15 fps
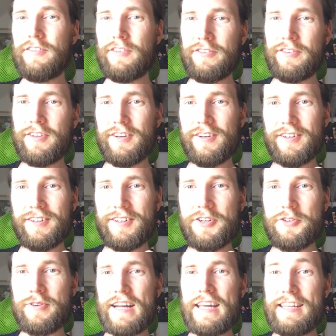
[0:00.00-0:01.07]
is a
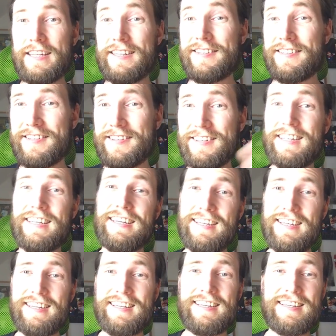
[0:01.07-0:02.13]
great
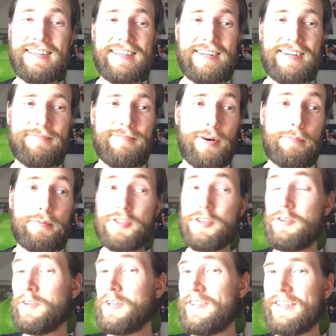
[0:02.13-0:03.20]

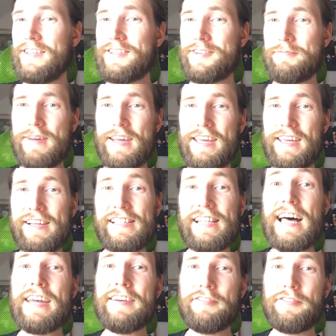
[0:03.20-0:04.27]
opportunity to make a
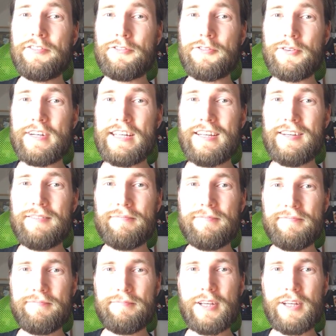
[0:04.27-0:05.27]
live stream